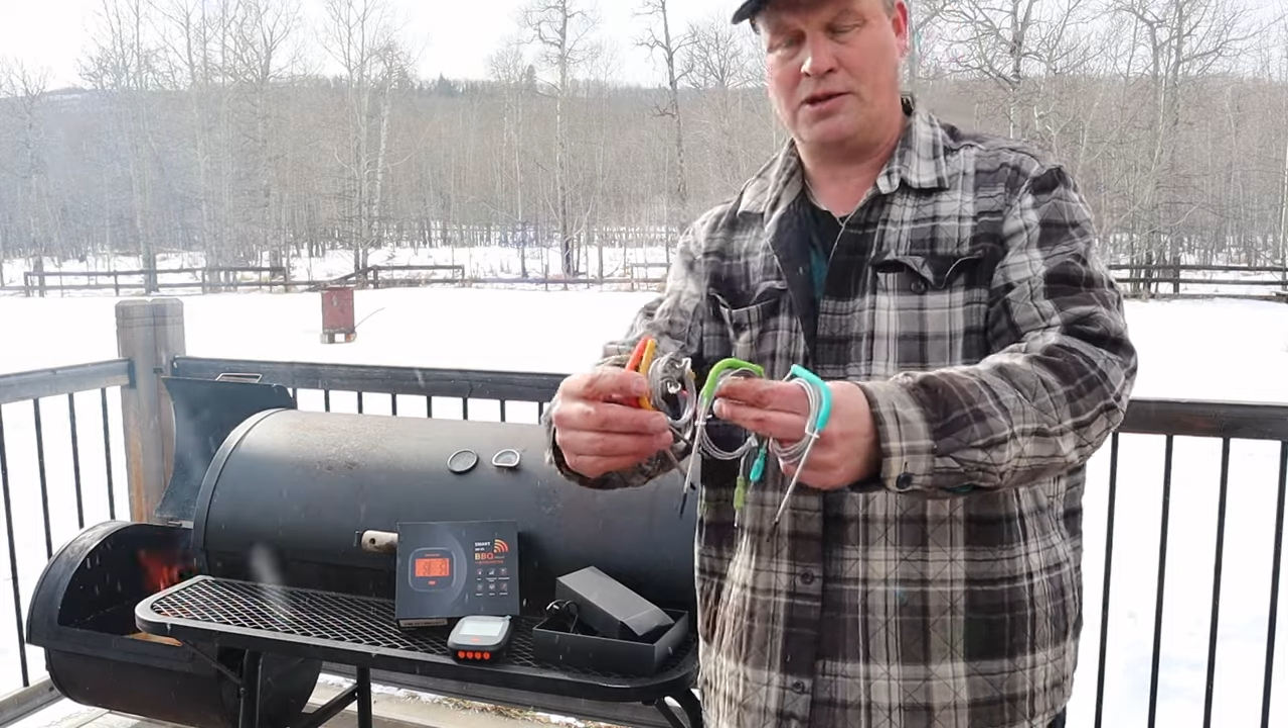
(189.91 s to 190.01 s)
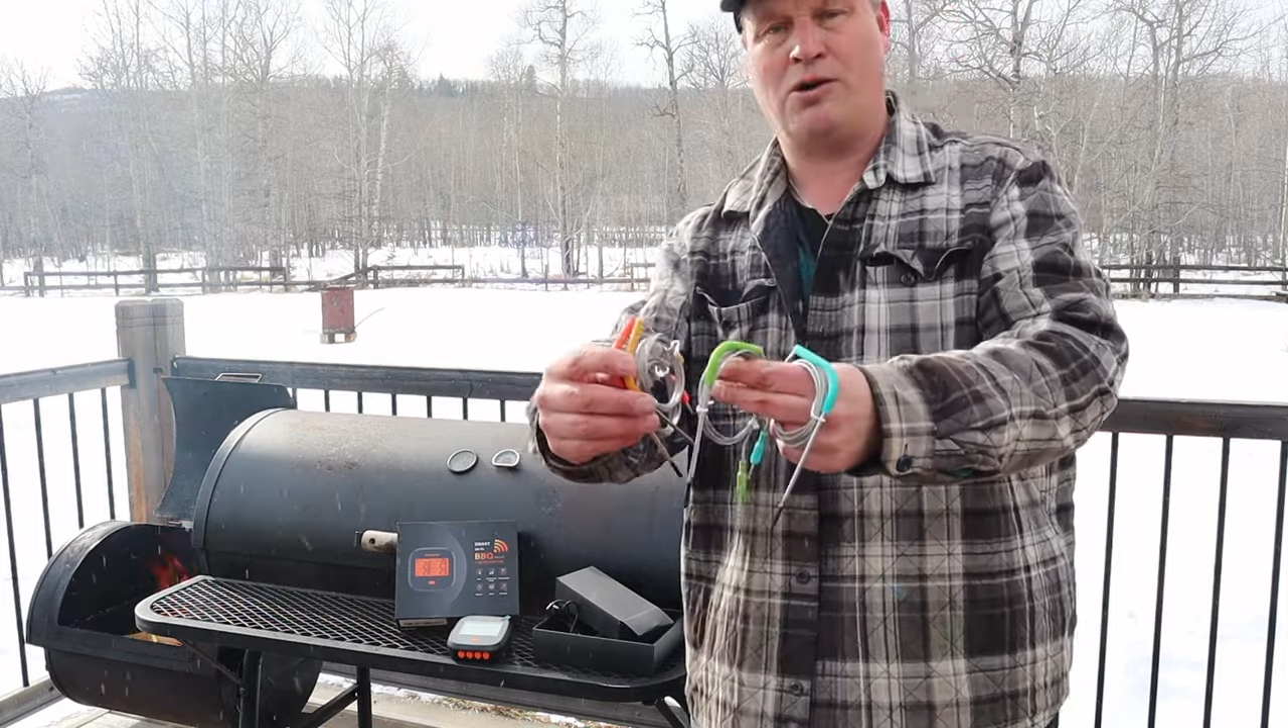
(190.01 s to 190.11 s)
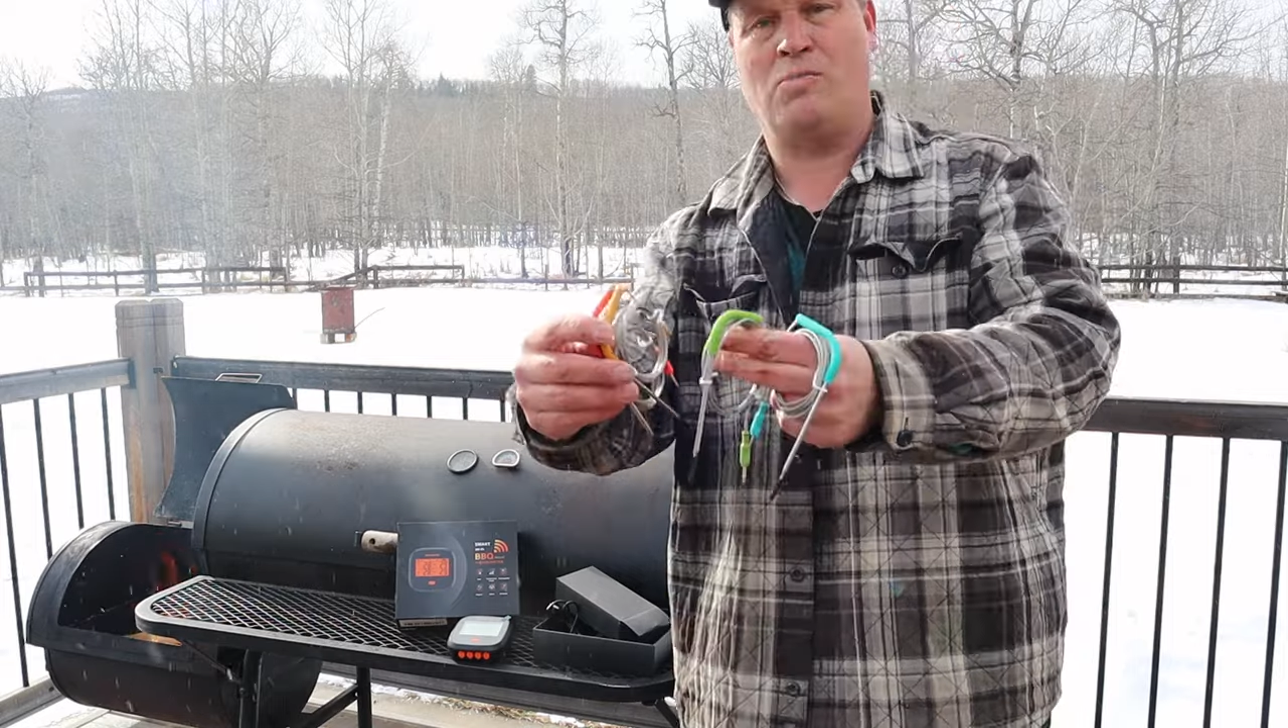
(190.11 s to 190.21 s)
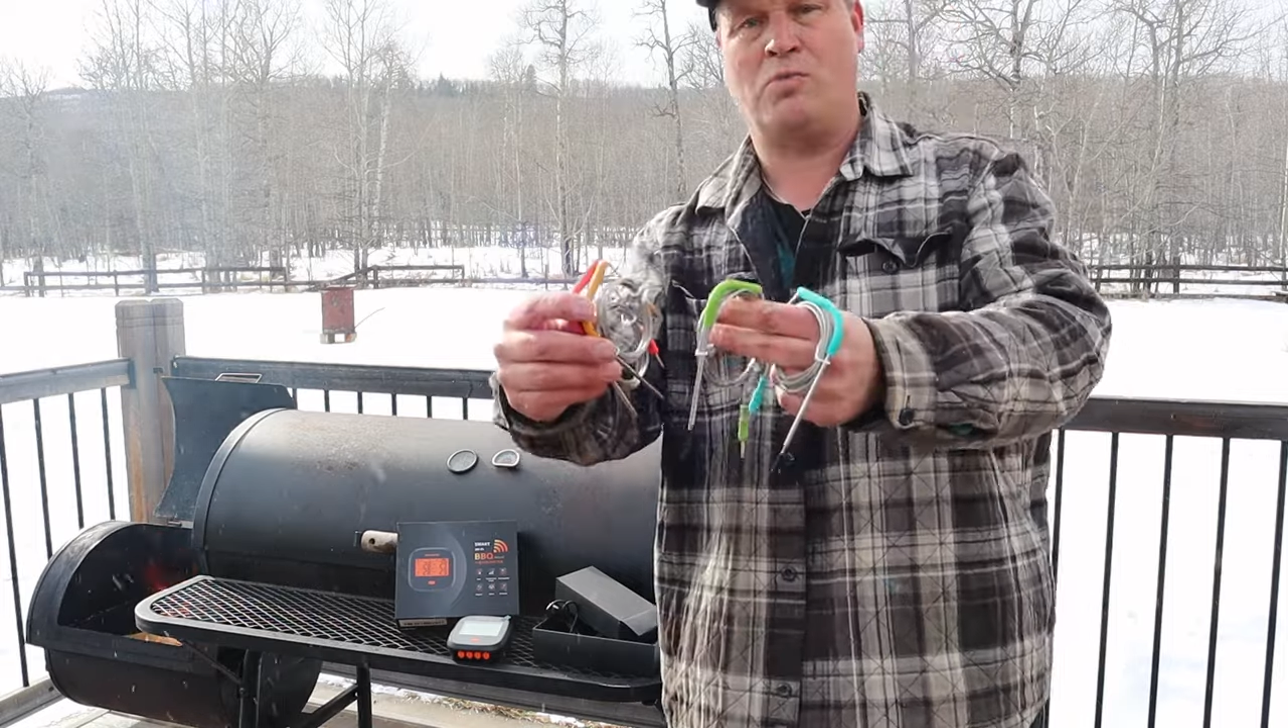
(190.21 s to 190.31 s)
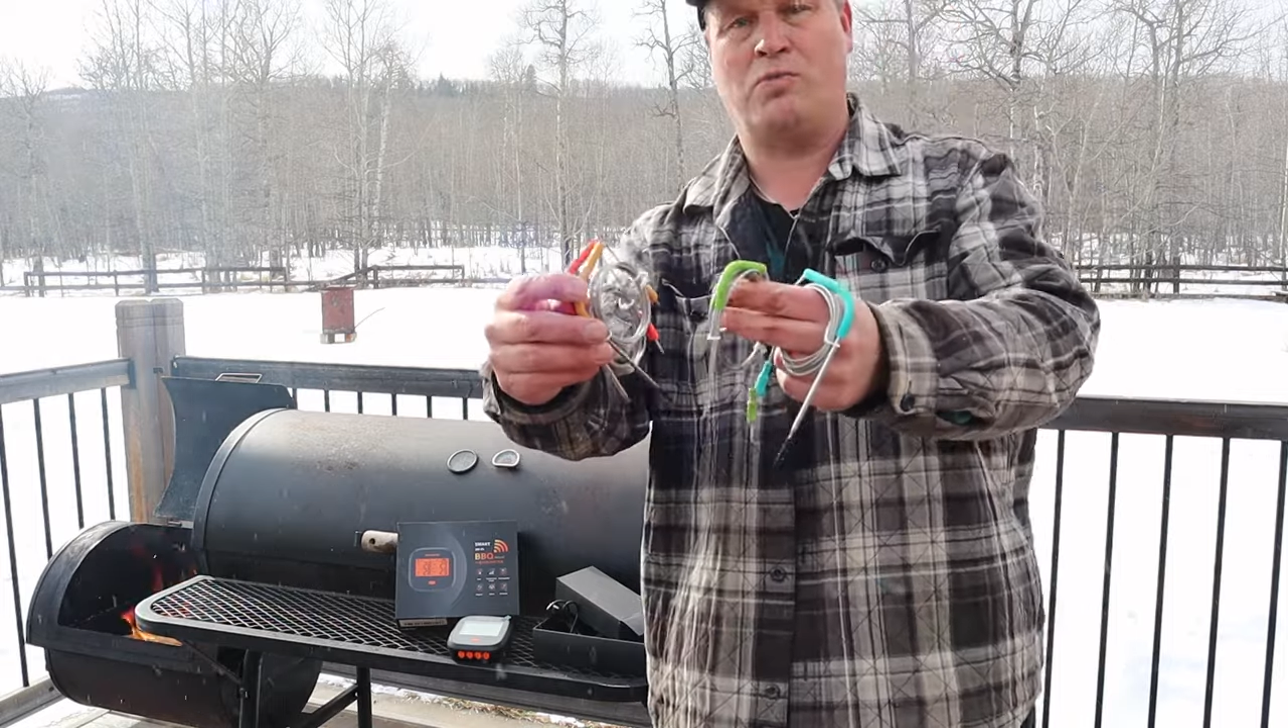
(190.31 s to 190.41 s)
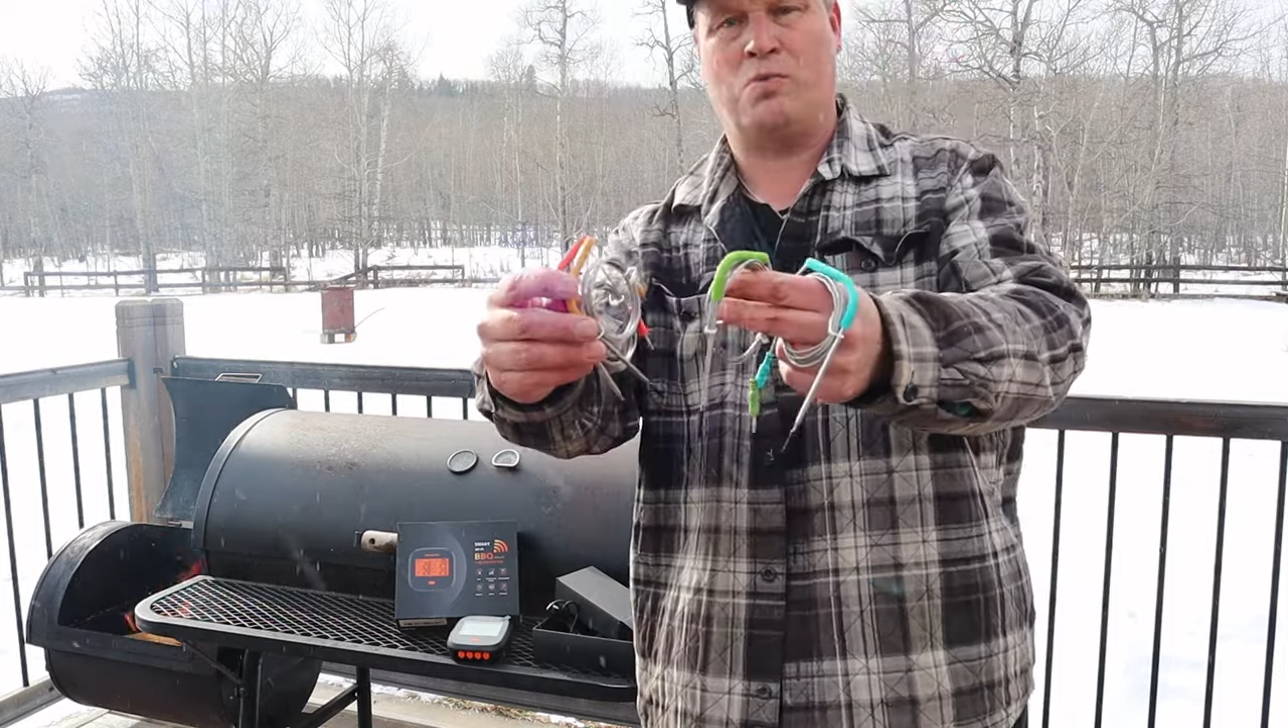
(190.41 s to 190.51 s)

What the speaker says: know